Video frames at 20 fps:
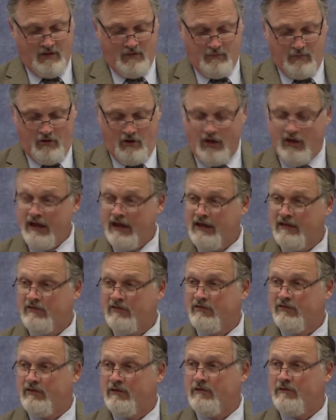Paul
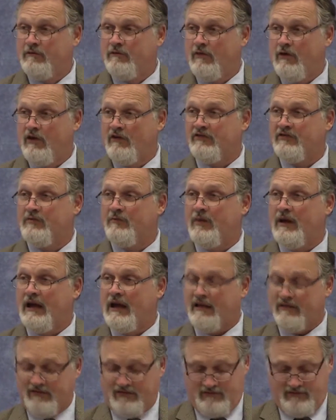answered these false
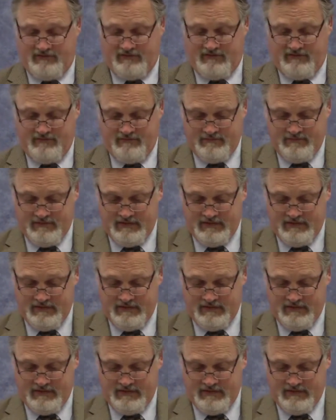apostles'